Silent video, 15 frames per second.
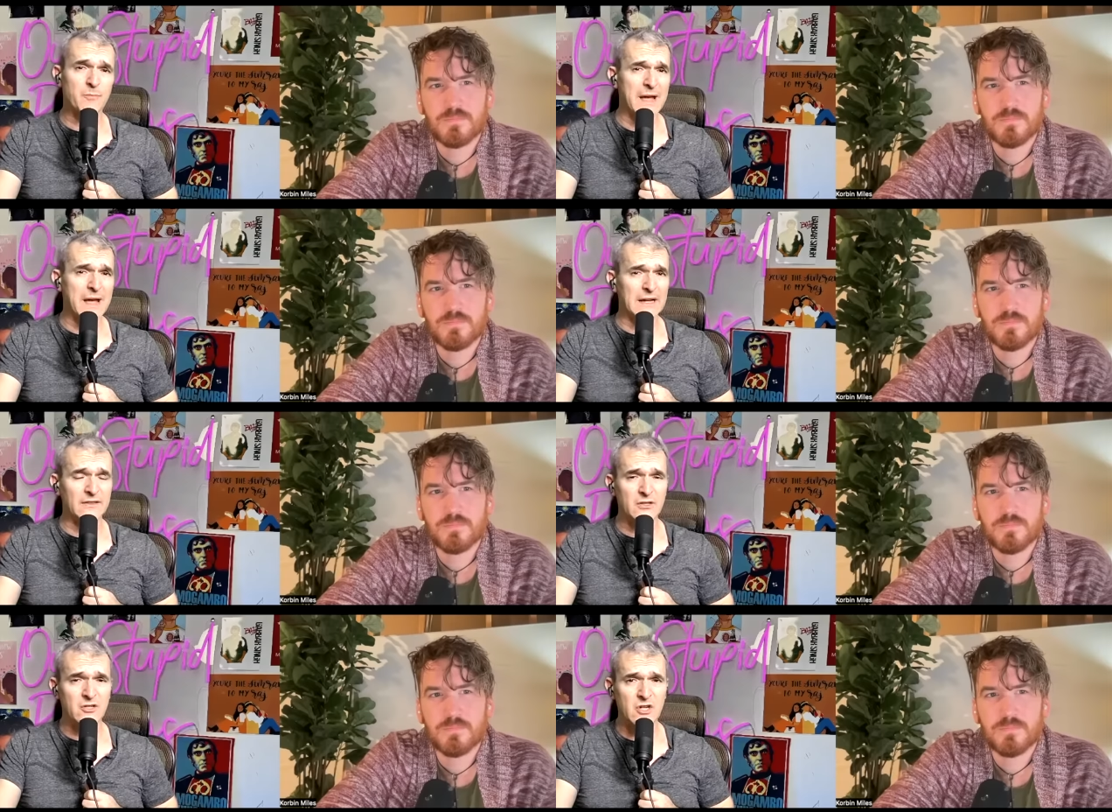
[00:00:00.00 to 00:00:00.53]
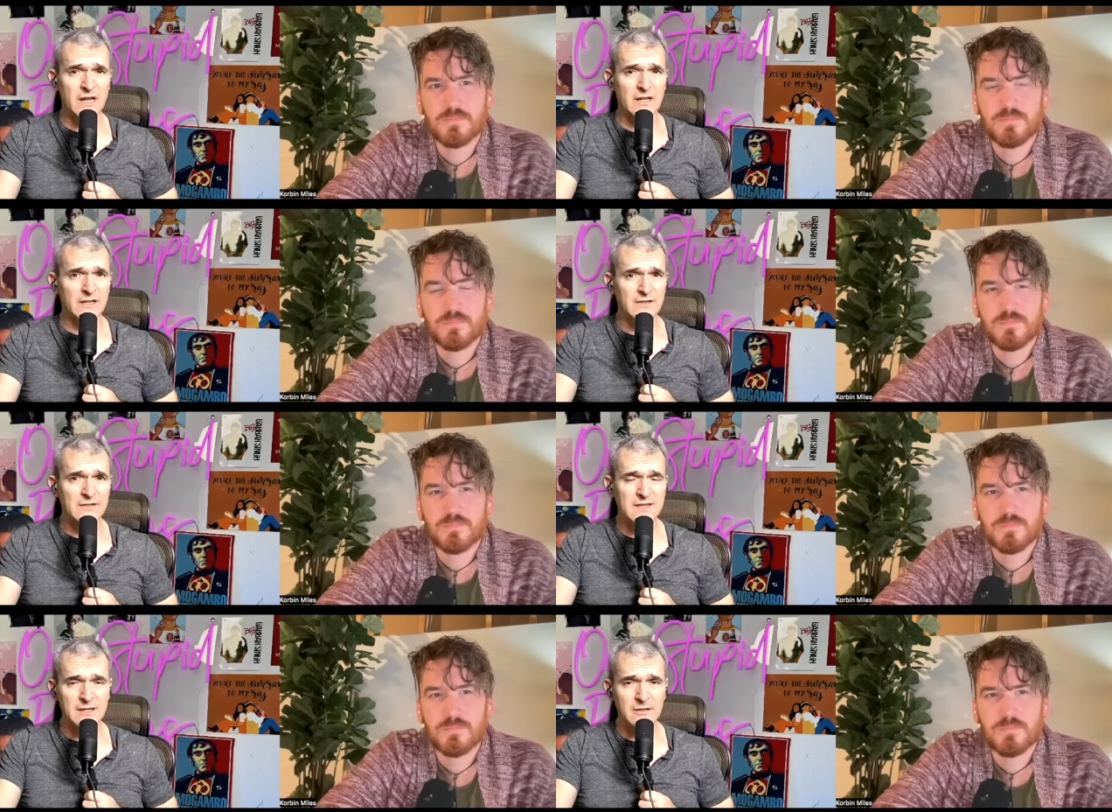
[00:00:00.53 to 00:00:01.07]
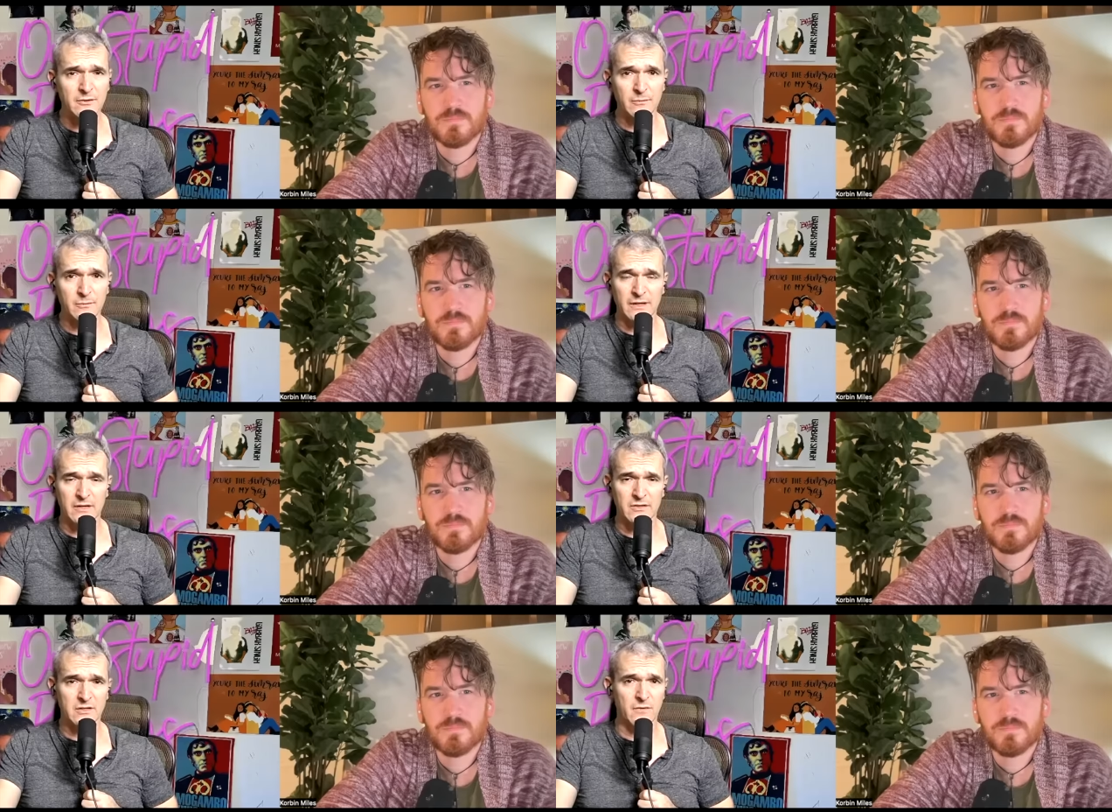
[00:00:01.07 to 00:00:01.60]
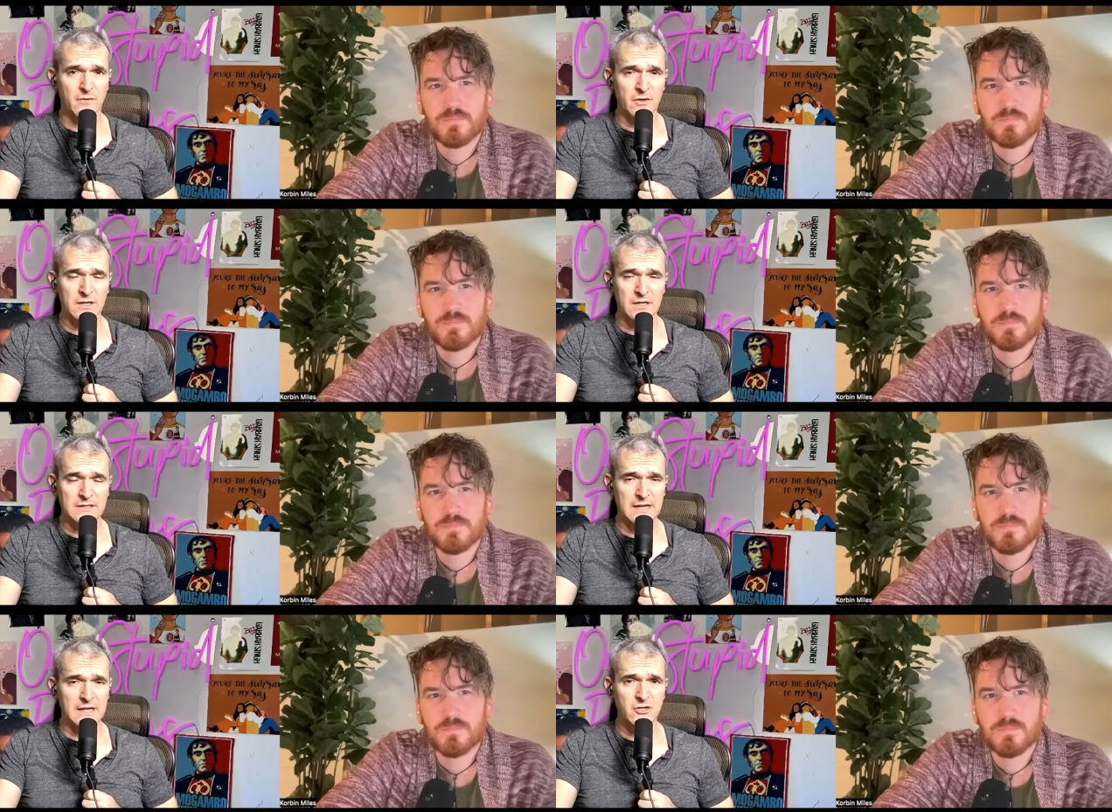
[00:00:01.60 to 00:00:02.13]
Speaker 1: back at the Chinese theater because of all the
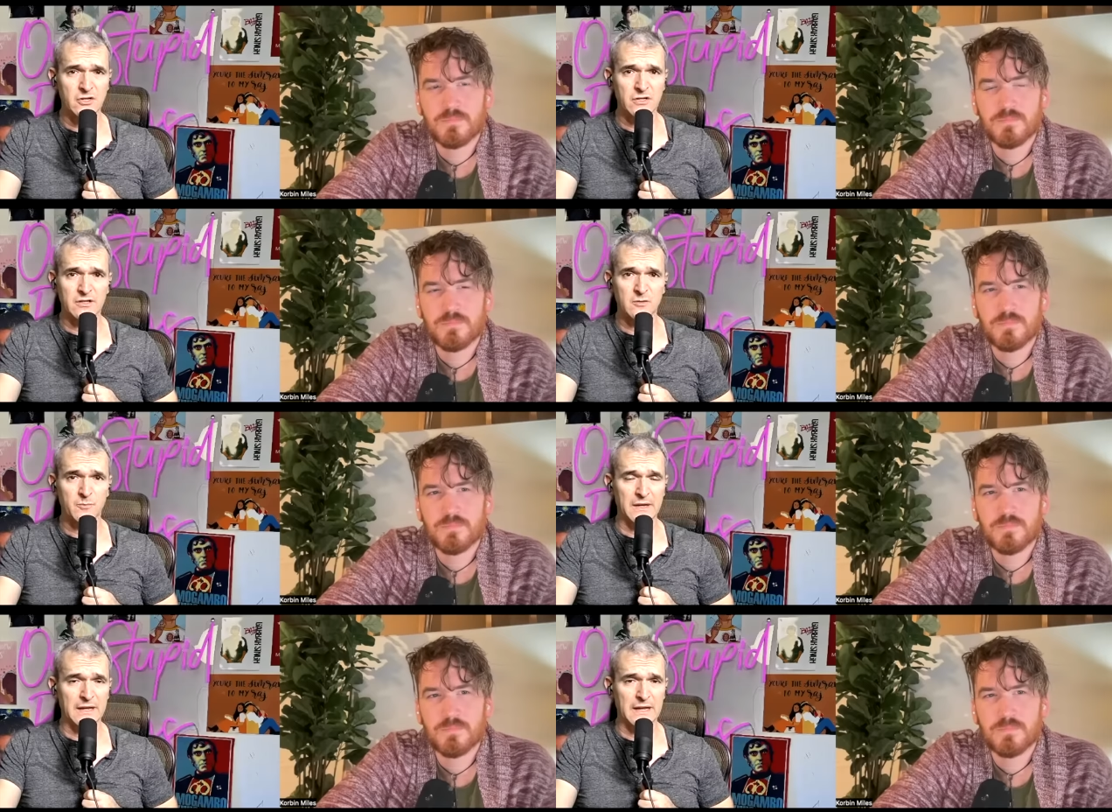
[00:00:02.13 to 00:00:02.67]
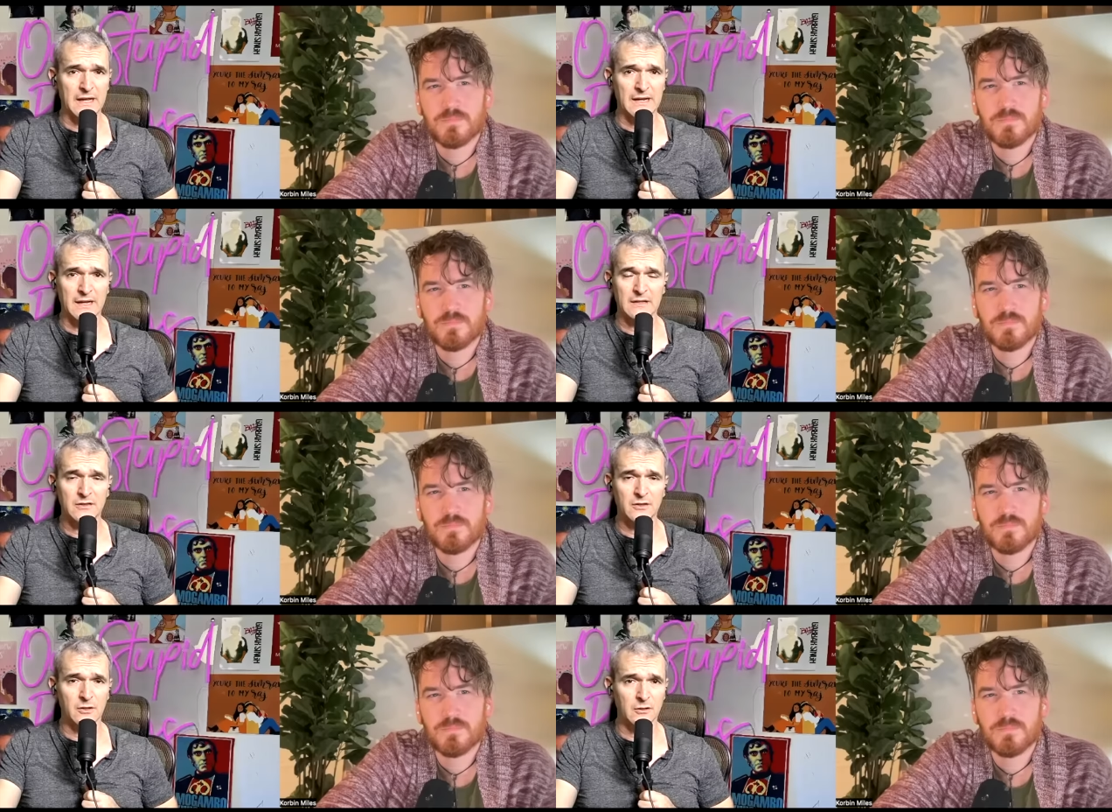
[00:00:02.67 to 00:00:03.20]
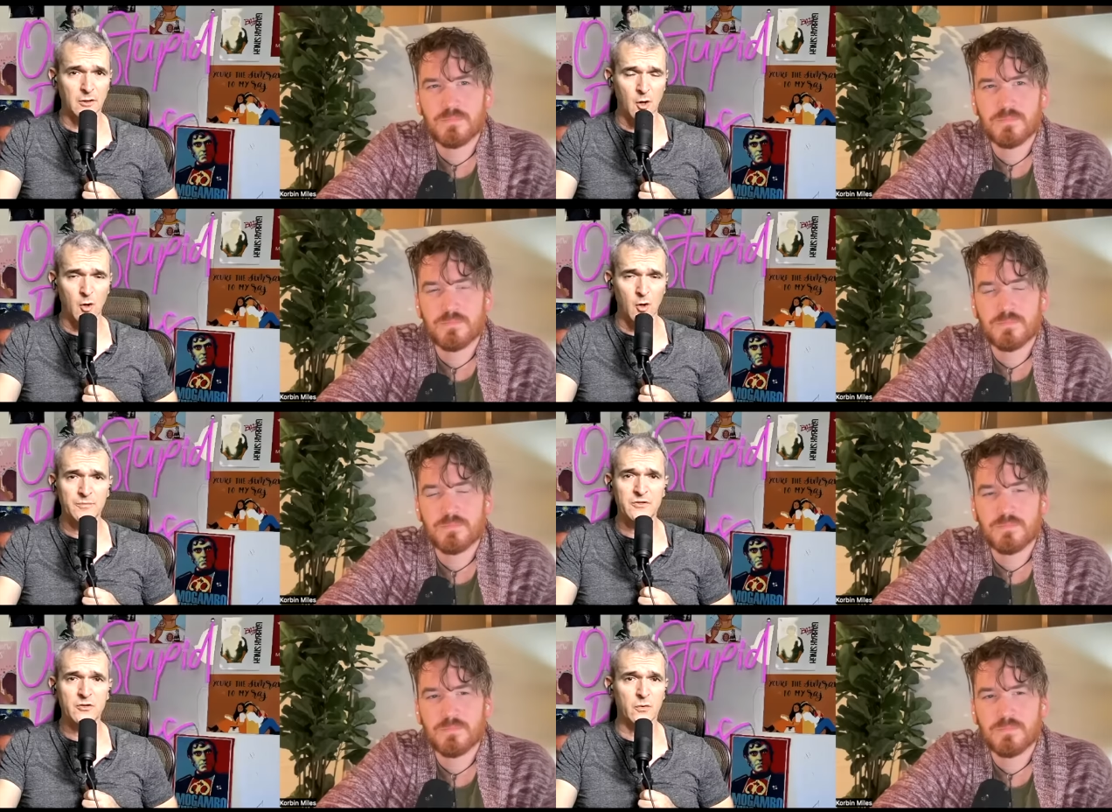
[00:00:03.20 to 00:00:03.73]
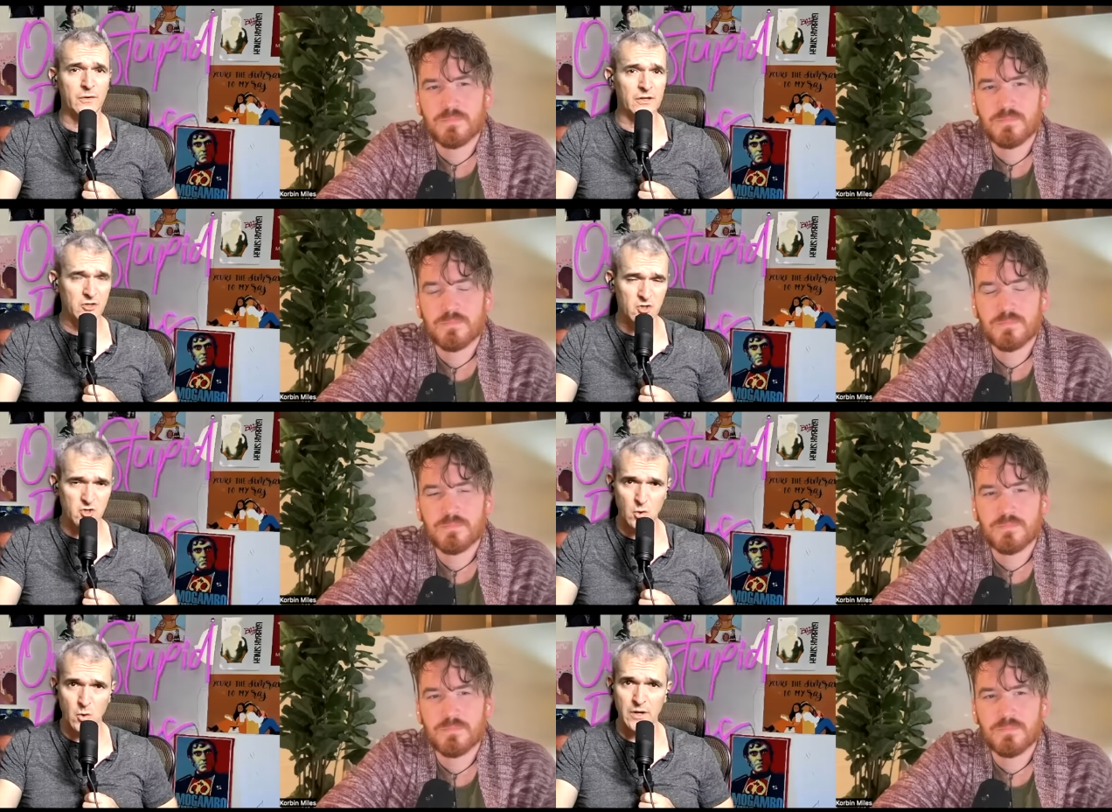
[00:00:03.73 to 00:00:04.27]
attention it's been getting at the Globes, Critics'
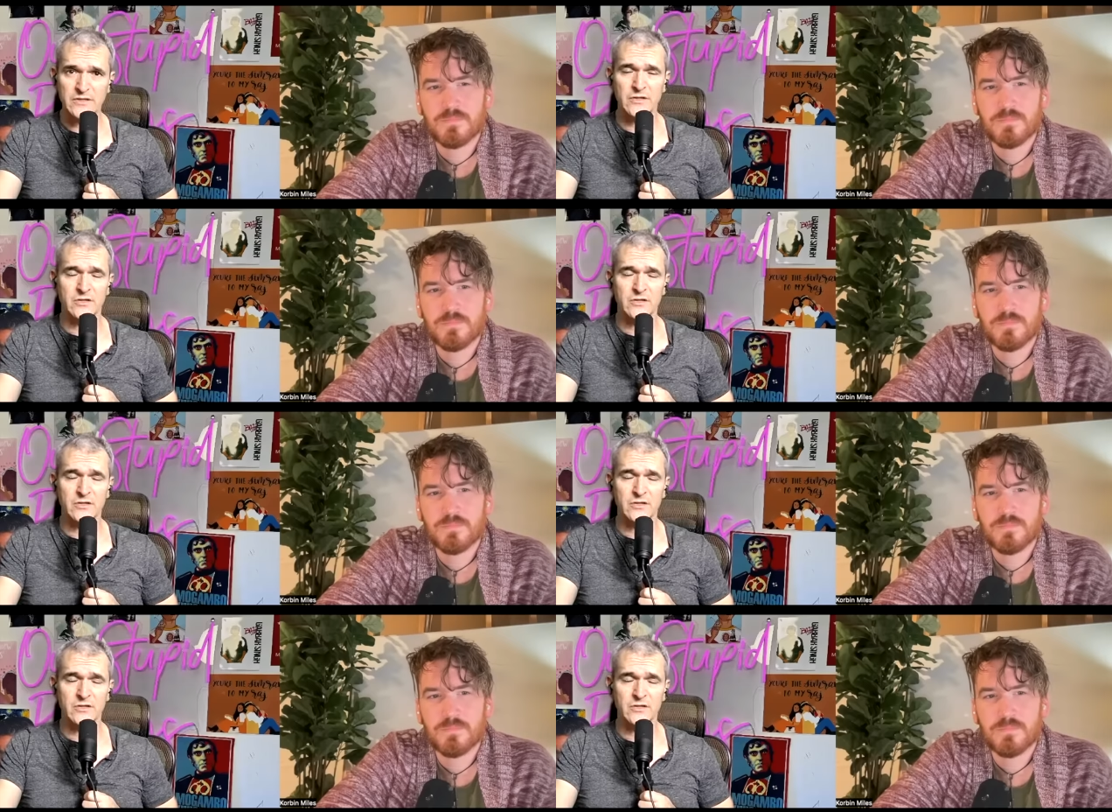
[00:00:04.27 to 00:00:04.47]
Choice.